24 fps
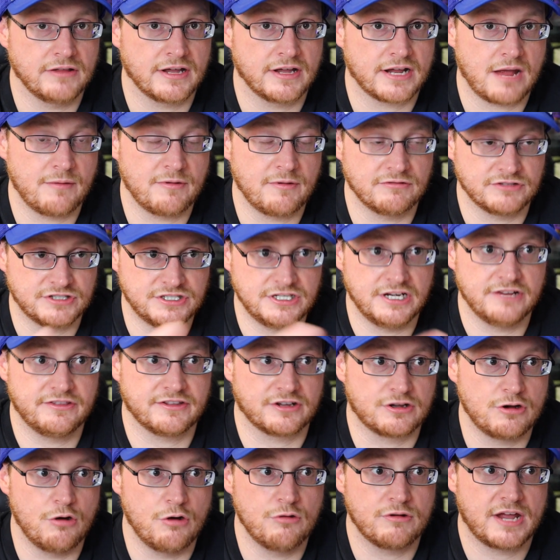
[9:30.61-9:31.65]
Like, I mean, well, she did
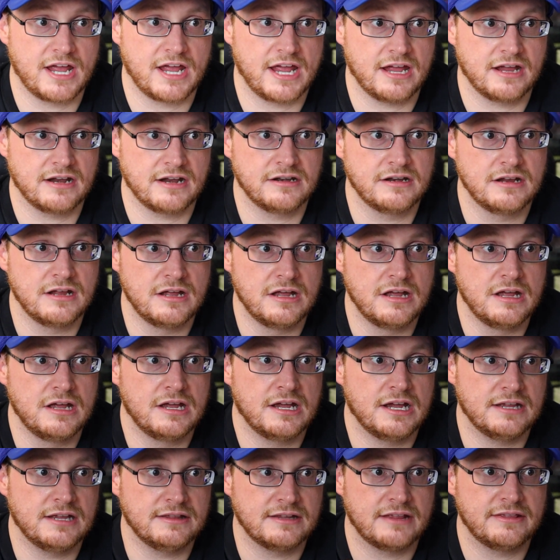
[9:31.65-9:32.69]
the Coke can,
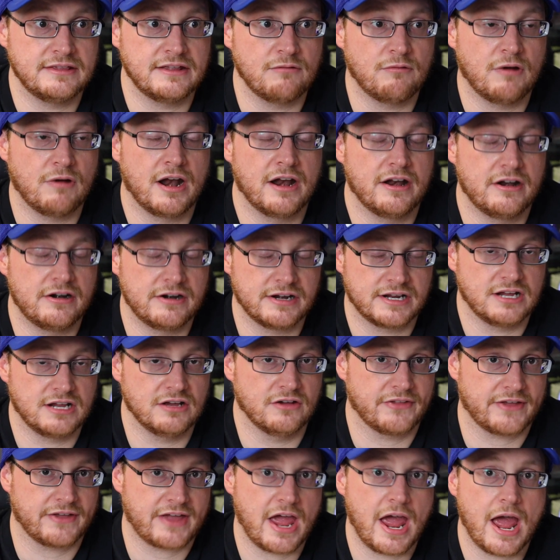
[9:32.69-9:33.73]
and then they wanted her to
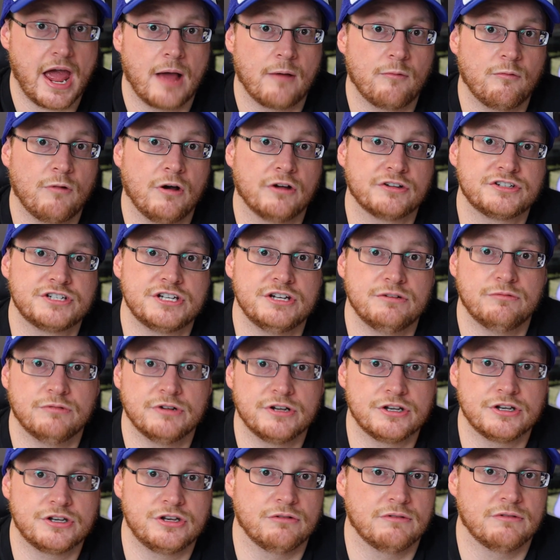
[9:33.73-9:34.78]
kill the cat. Well, she
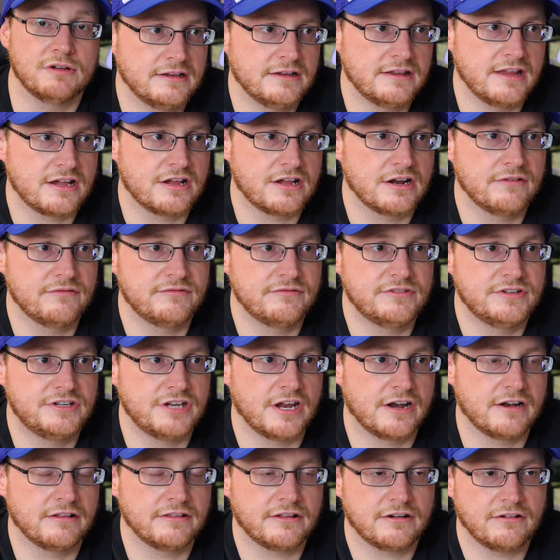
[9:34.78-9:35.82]
wouldn't do it. They could have
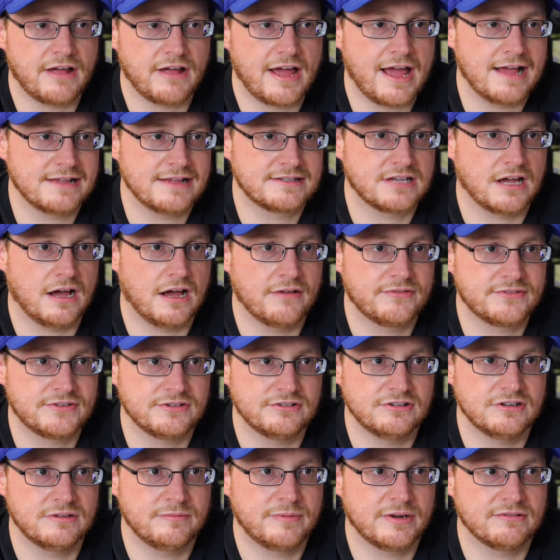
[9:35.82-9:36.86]
done a little hats off
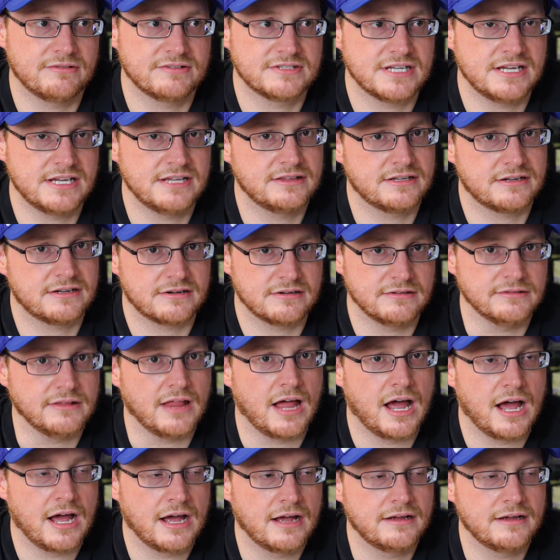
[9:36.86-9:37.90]
to it, but it was in there a
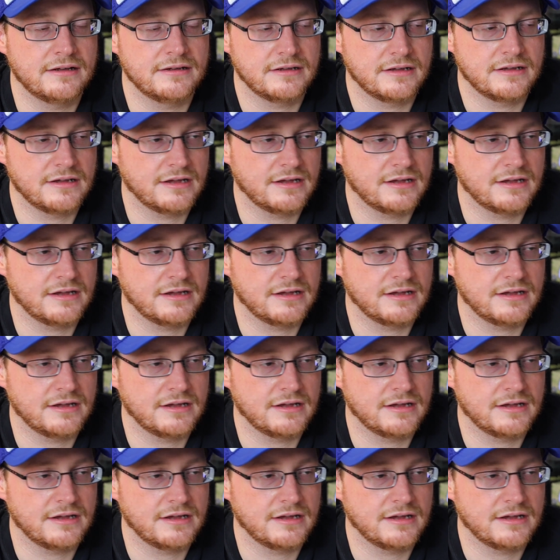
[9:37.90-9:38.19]
lot.